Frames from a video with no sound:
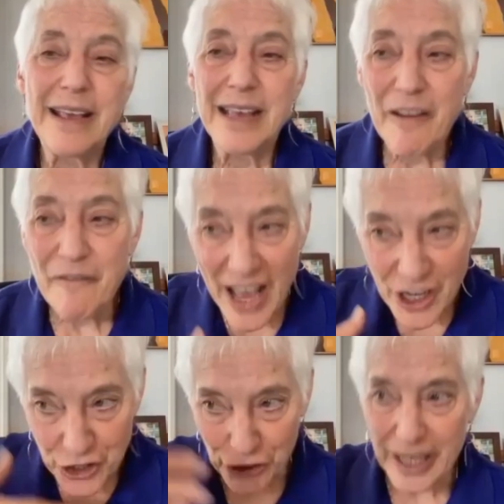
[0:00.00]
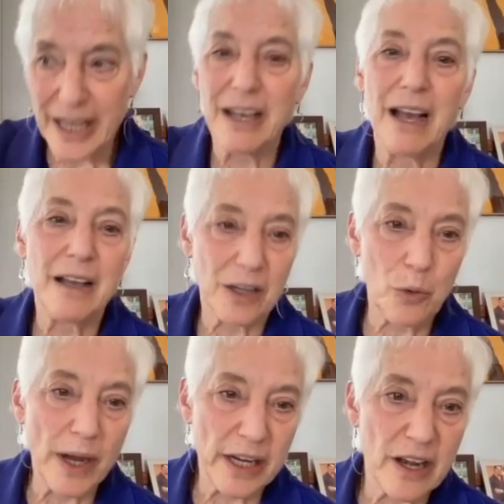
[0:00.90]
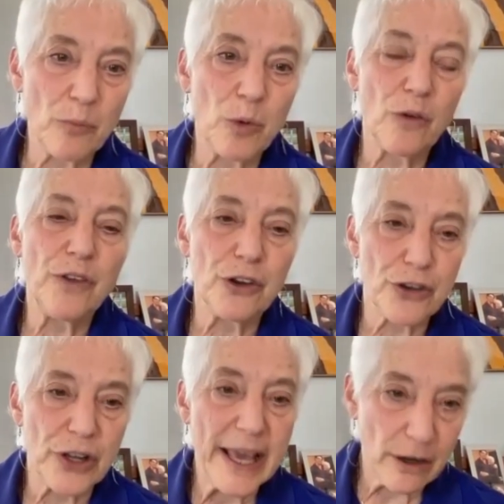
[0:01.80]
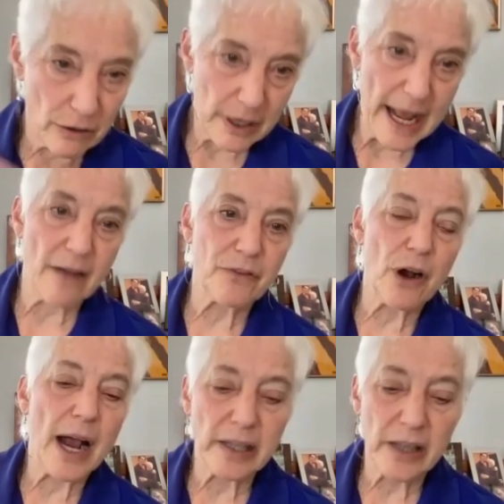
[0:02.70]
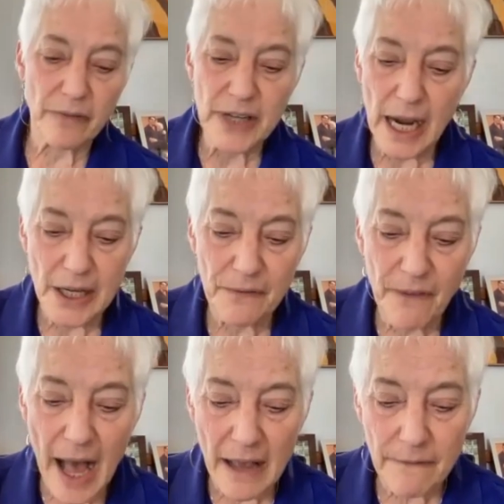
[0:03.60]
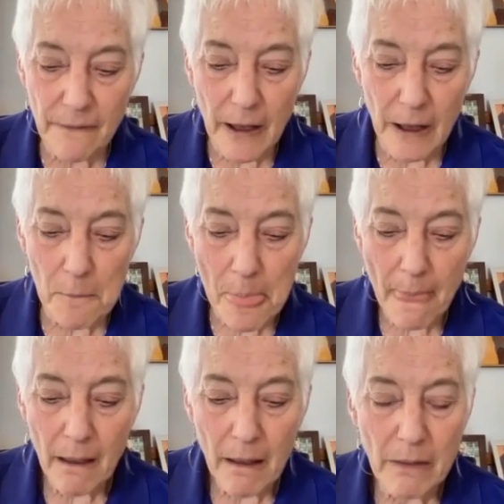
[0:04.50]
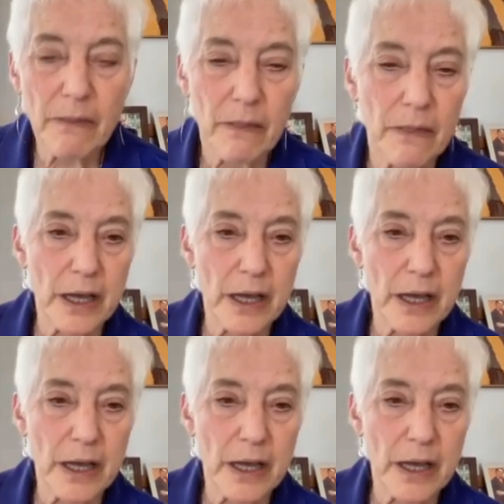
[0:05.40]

eventually, quite a number of years later, and after I had left 9 to 5, the